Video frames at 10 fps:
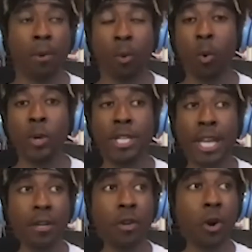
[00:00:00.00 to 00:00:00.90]
But what we
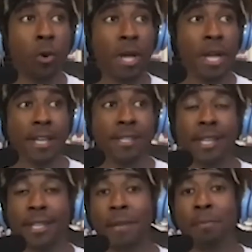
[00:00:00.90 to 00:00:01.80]
didn't know is
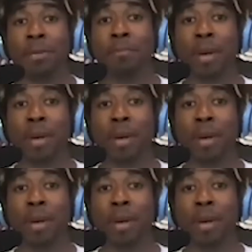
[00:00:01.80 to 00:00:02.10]
that they'd be